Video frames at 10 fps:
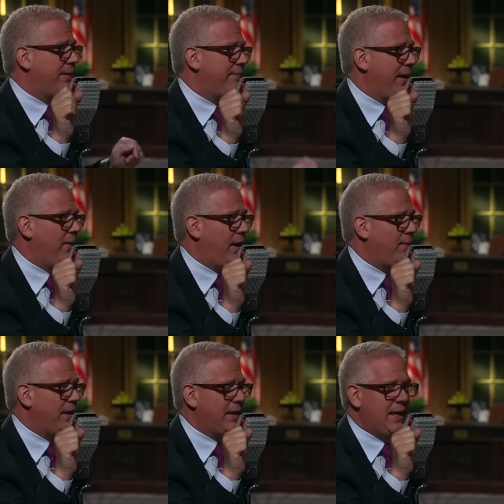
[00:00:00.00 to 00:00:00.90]
you know, I
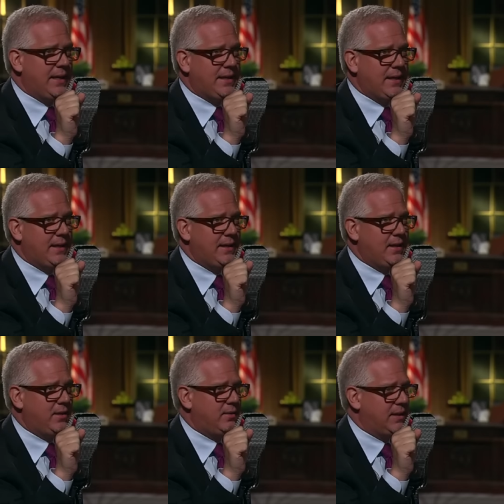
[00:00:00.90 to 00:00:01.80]
really like, uh, you
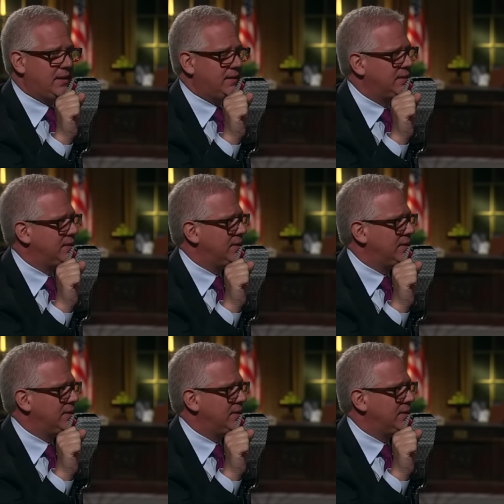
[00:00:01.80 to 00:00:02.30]
know, uh,